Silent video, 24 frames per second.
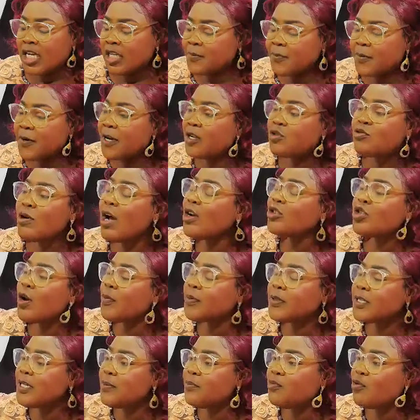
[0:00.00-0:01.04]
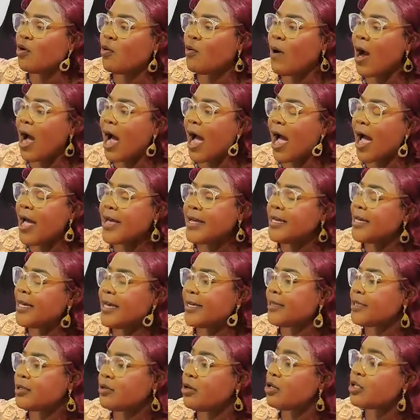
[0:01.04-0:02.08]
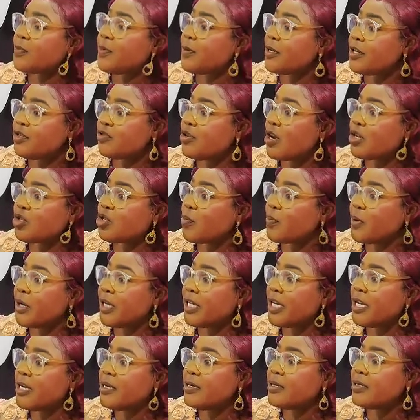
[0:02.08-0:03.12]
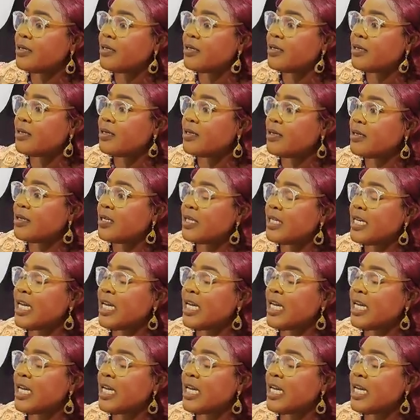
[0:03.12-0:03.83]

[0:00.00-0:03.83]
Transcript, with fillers: Spiritual shops ni biwa. It's not spiritual shop again. Mm.